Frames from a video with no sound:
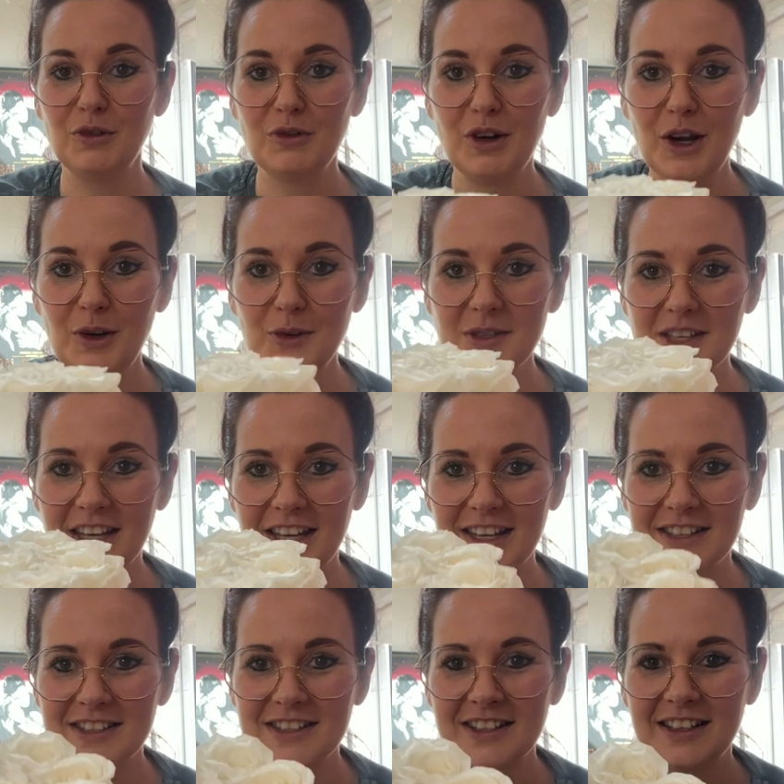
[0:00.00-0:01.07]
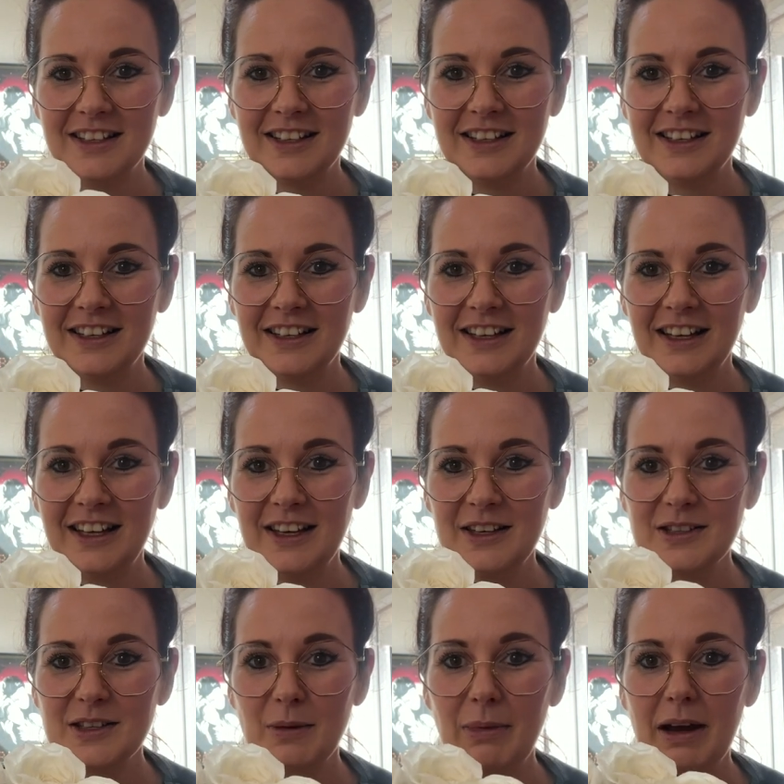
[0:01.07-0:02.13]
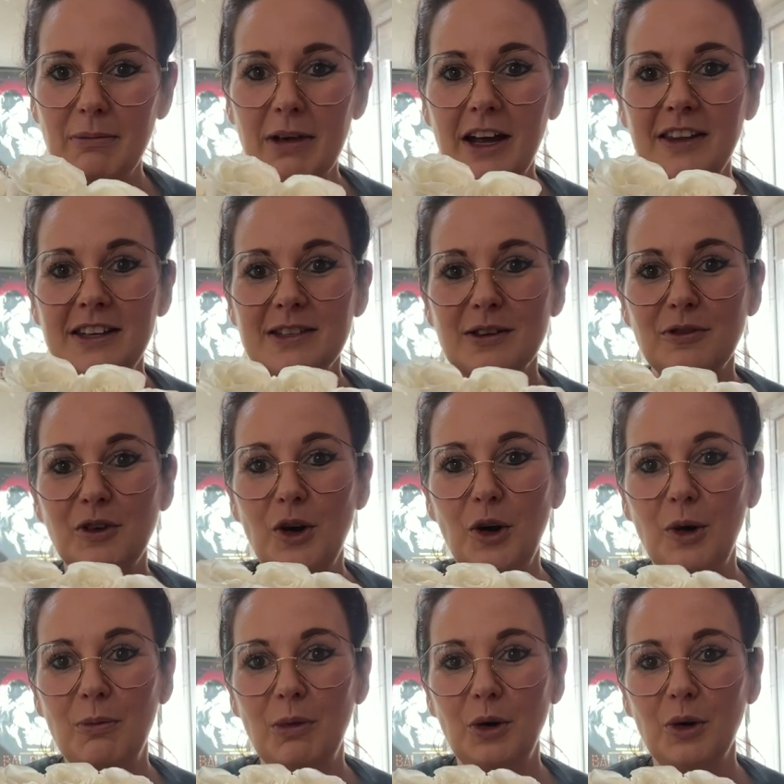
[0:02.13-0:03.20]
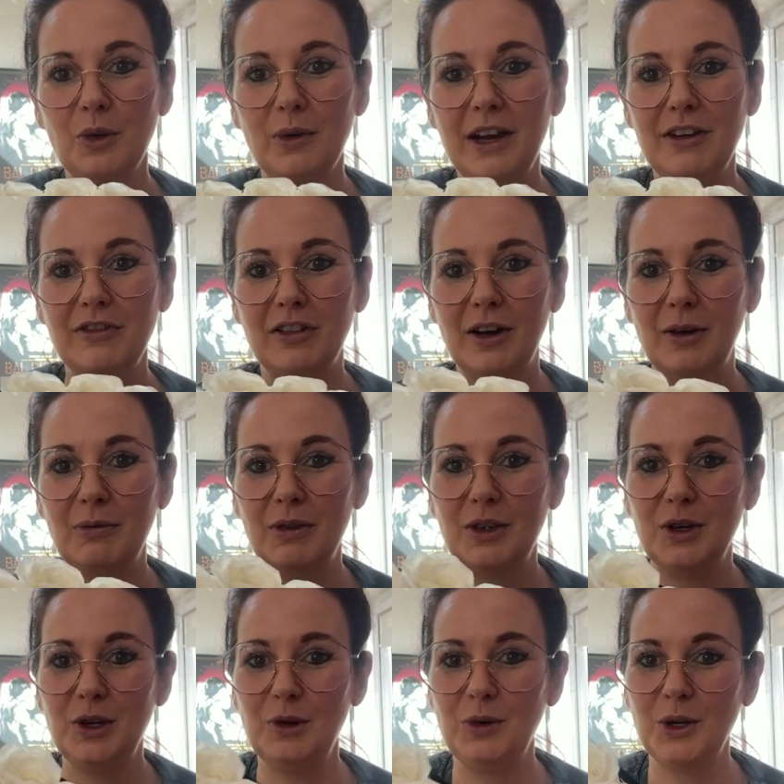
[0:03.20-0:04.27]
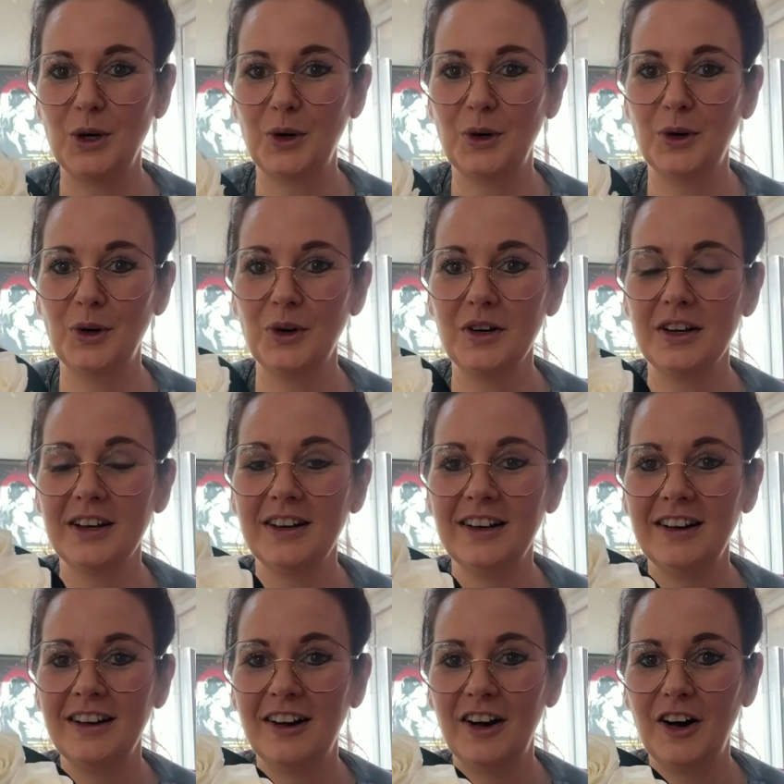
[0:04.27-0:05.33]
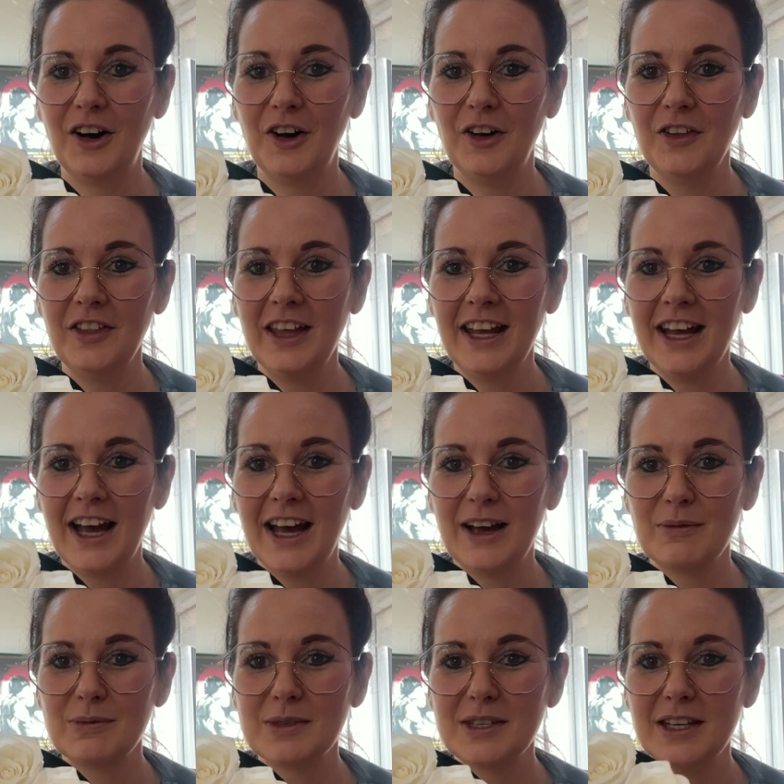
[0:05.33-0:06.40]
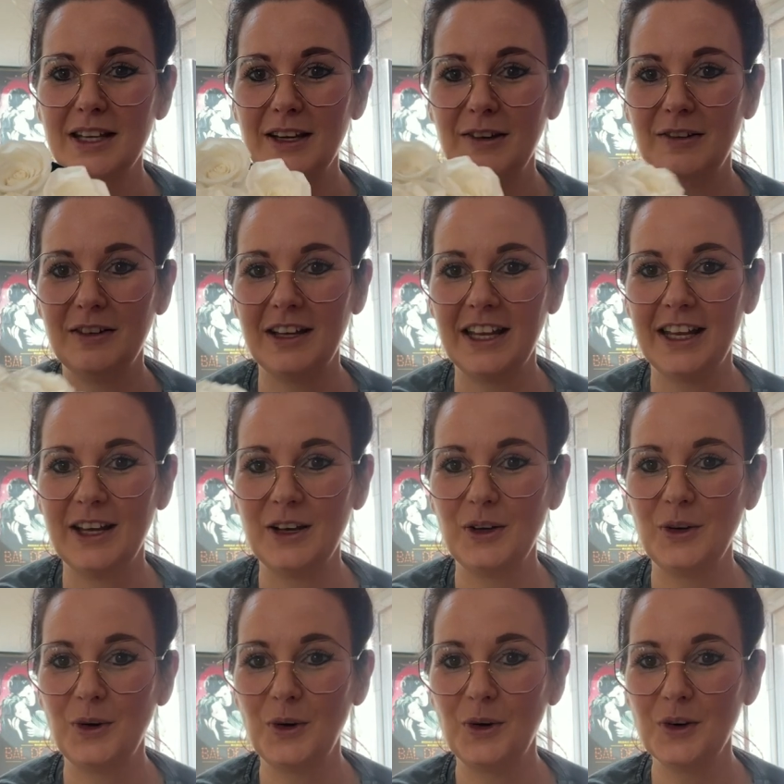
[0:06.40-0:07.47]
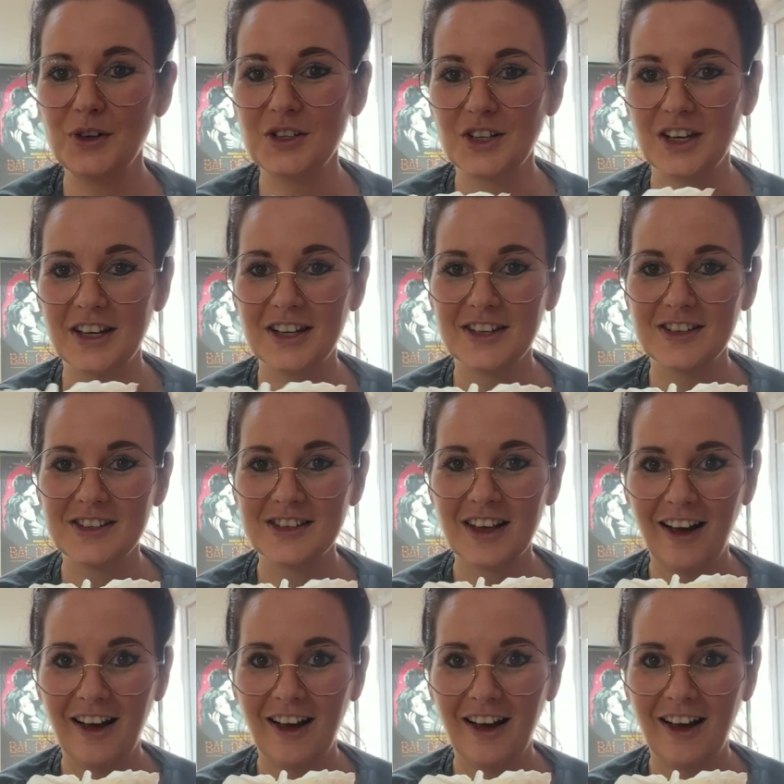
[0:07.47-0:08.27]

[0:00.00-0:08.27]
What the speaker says: roses. So bear in mind, these have come all the way from New York. Aren't they absolutely gorgeous?